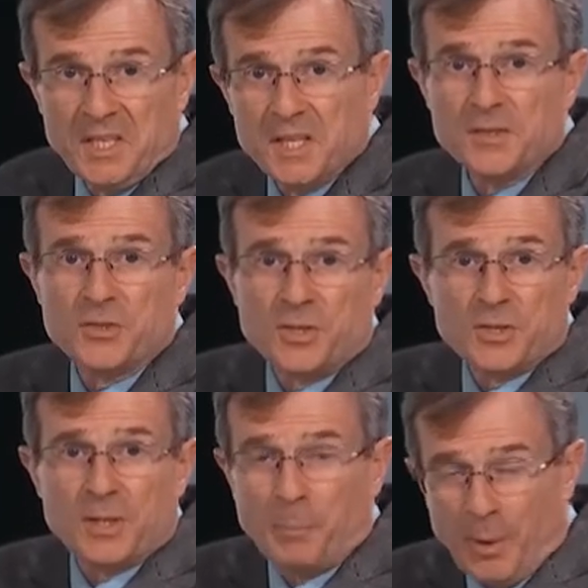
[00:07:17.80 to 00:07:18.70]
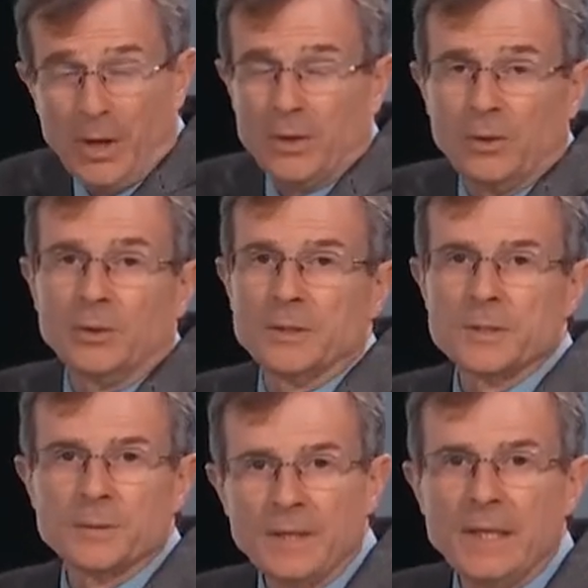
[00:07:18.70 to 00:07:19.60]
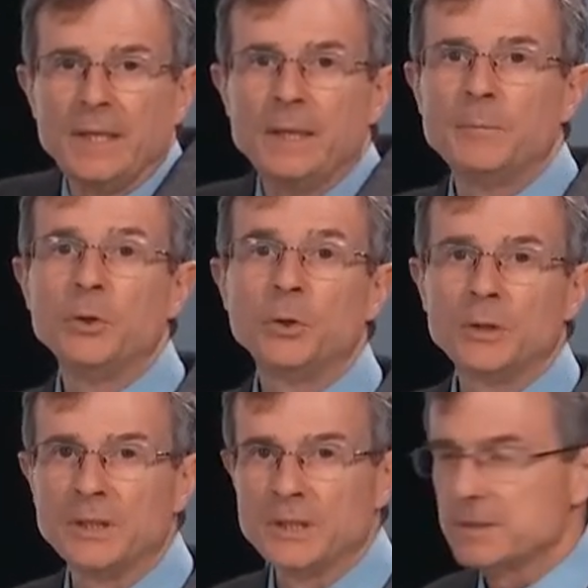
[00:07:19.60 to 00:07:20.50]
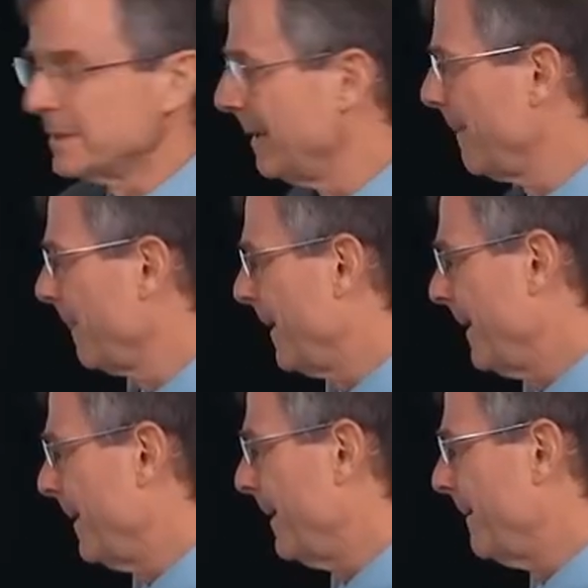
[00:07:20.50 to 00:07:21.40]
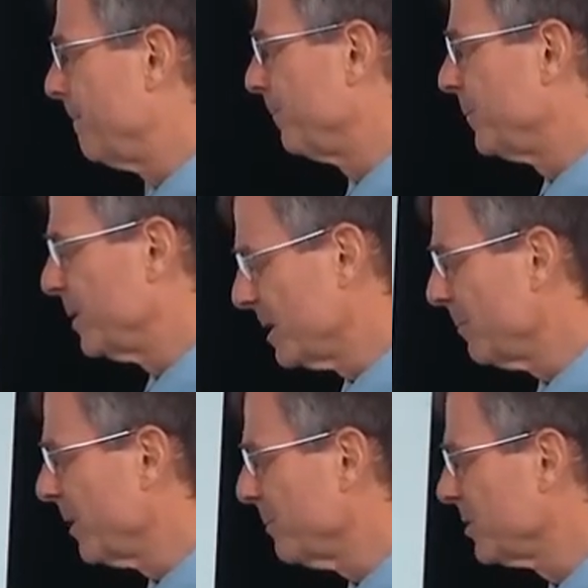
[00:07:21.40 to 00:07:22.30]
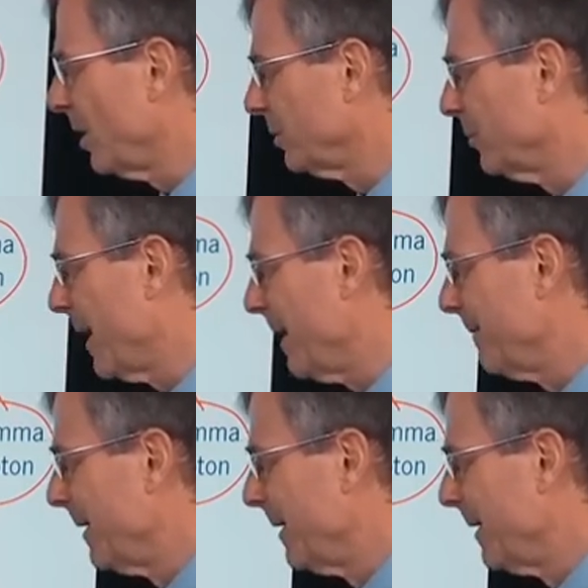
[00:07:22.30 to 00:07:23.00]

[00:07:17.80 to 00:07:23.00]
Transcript: is just a particle. It's a helium nucleus um, sometimes called a ray.